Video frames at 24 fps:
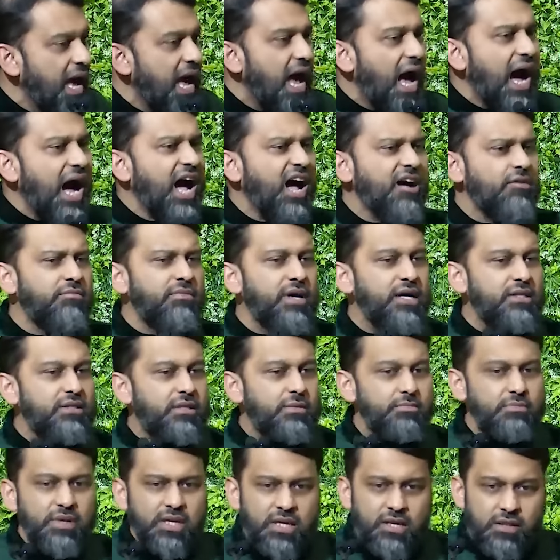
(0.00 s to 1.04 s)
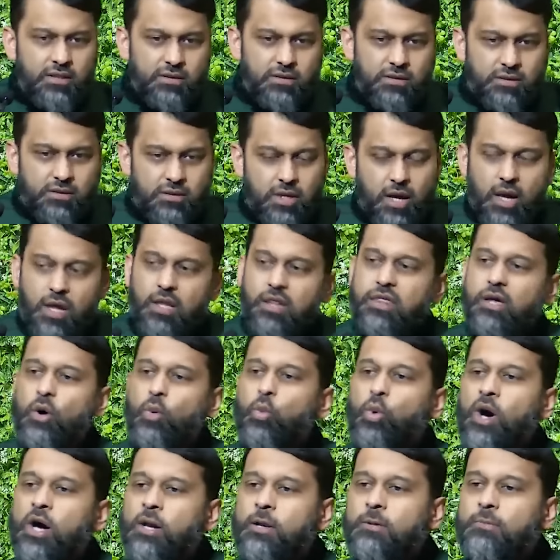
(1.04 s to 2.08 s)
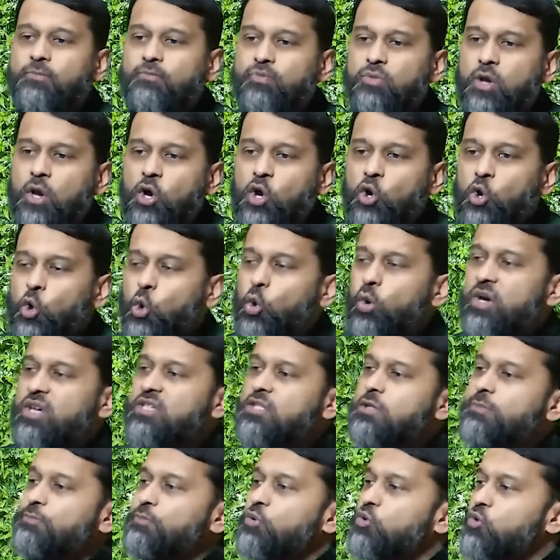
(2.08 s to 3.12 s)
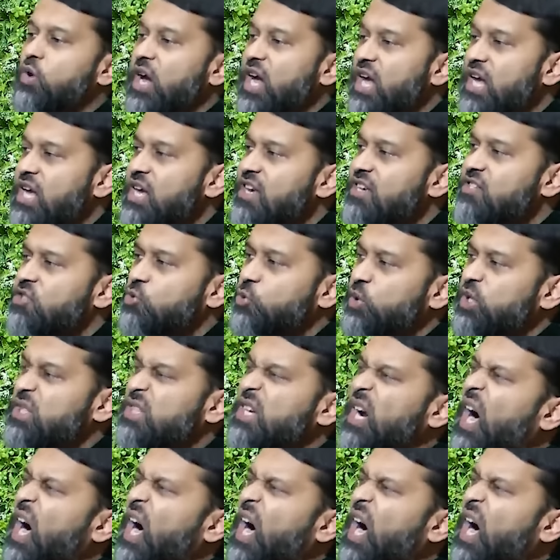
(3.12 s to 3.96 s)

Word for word: Ahmed means the one who is praised with the